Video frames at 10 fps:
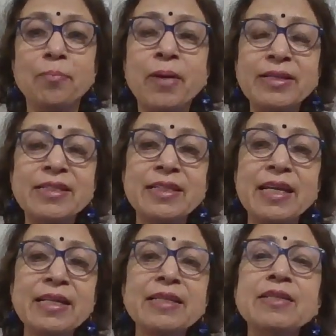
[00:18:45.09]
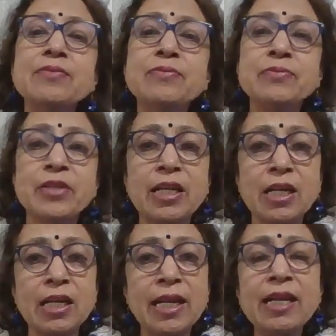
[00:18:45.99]
But in
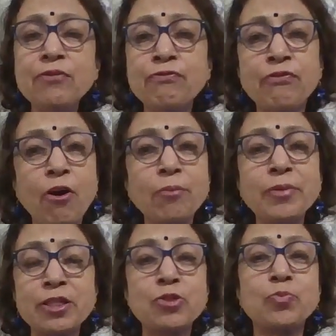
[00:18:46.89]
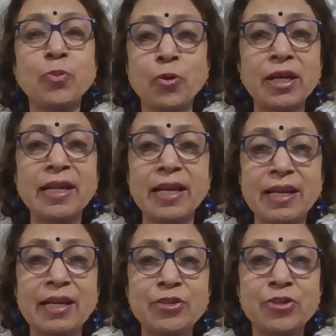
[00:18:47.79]
informal spoken
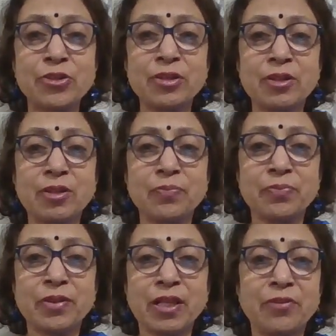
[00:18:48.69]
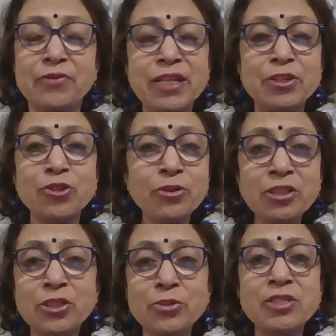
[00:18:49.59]
English, we
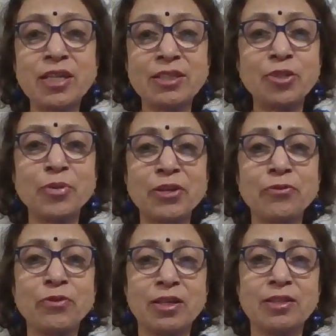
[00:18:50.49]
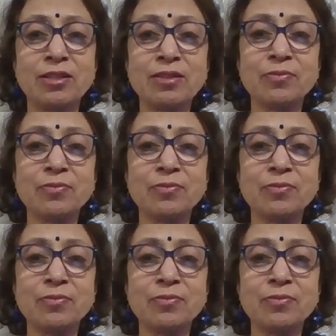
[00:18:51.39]
don't use such a big word.